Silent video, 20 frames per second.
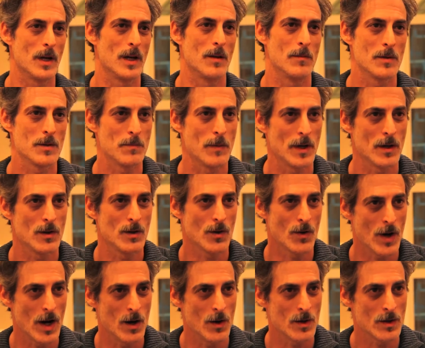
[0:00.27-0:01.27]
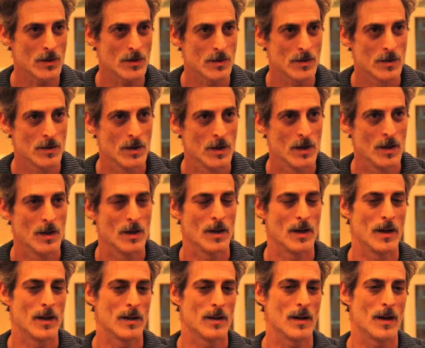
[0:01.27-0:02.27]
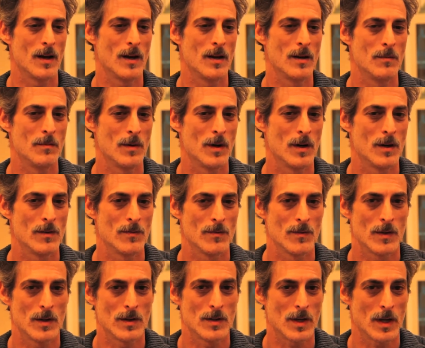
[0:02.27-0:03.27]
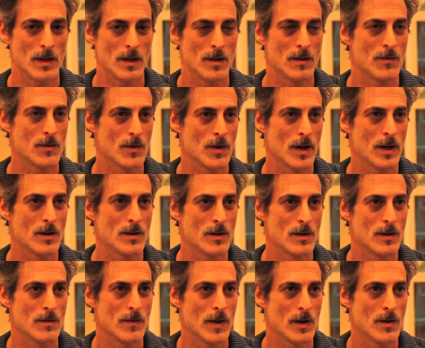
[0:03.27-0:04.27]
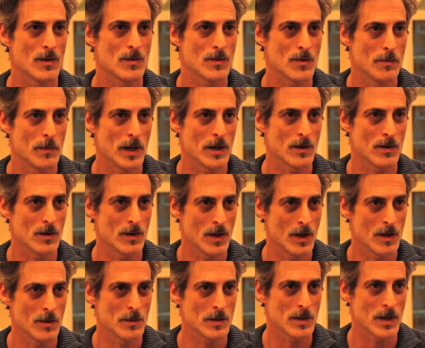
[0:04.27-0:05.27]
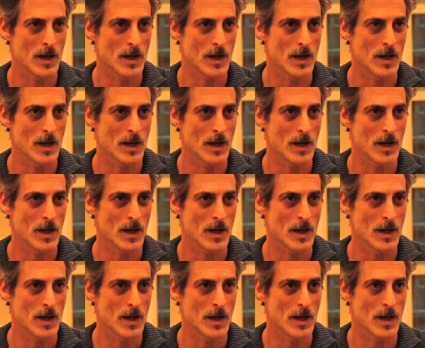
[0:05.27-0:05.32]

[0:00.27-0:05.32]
name is Michael Krawitz, and I am uh, Executive Director Veterans for Medical Cannabis